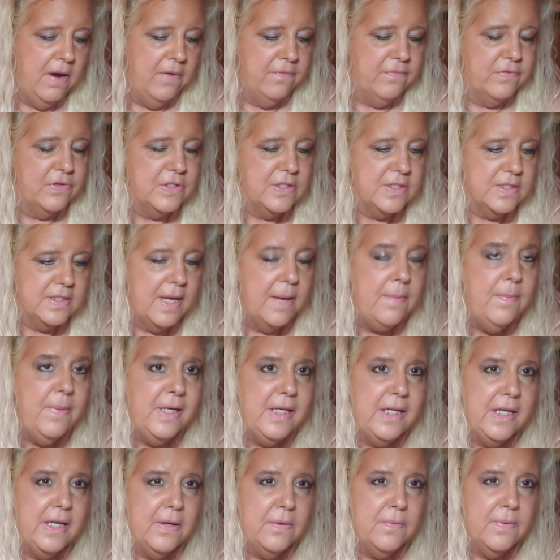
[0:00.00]
For some
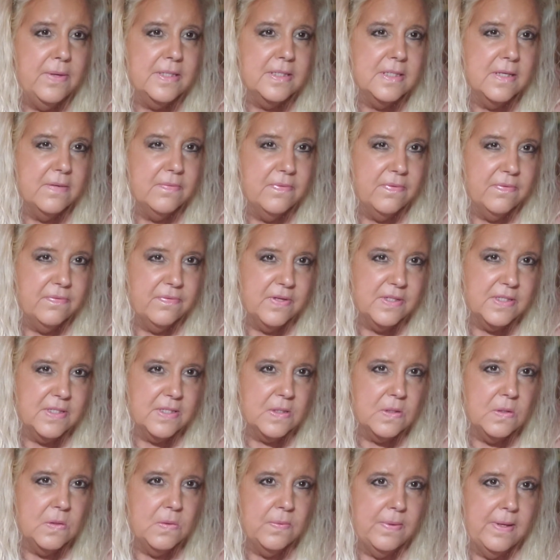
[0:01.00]
of you, it's of a
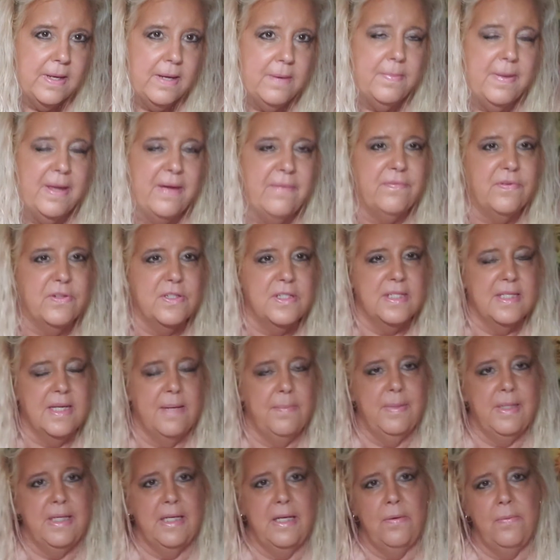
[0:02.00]
physical realm, and for
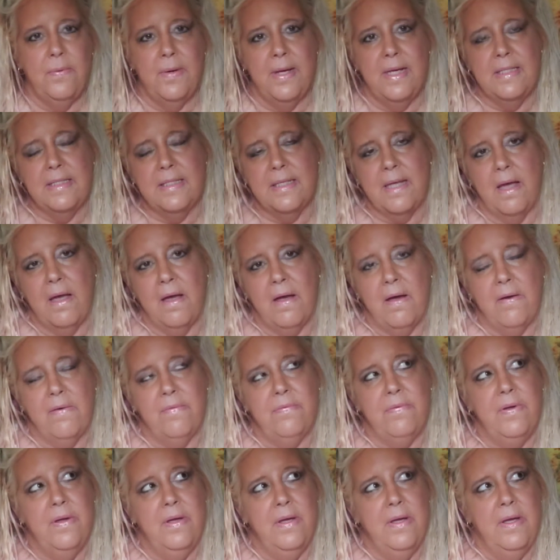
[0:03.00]
some of you, it's
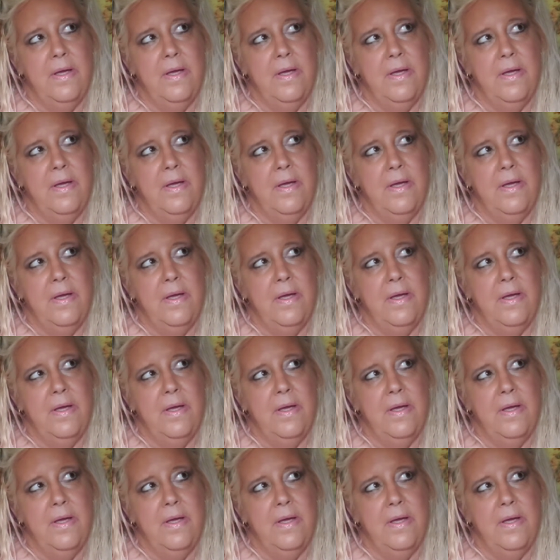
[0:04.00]
of